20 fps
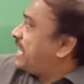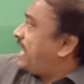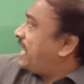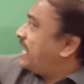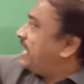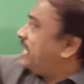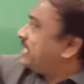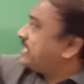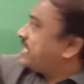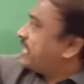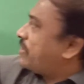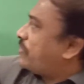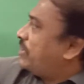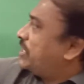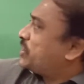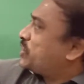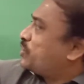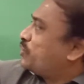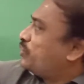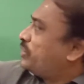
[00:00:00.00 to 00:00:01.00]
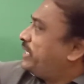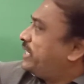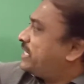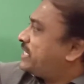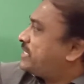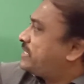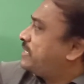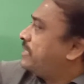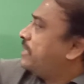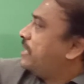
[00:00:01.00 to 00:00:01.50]
angle is equals to
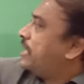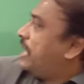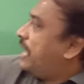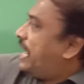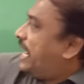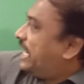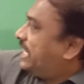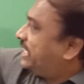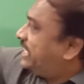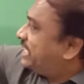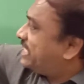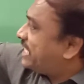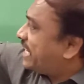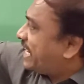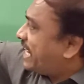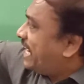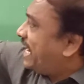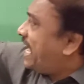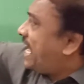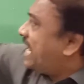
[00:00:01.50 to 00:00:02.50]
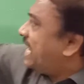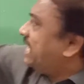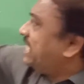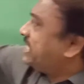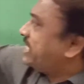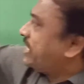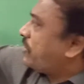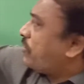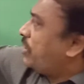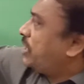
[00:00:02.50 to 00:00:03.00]
this and the second
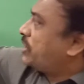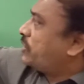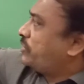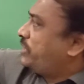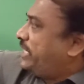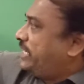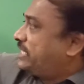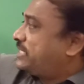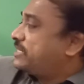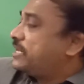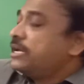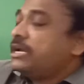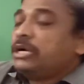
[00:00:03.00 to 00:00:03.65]
angle is equal to this,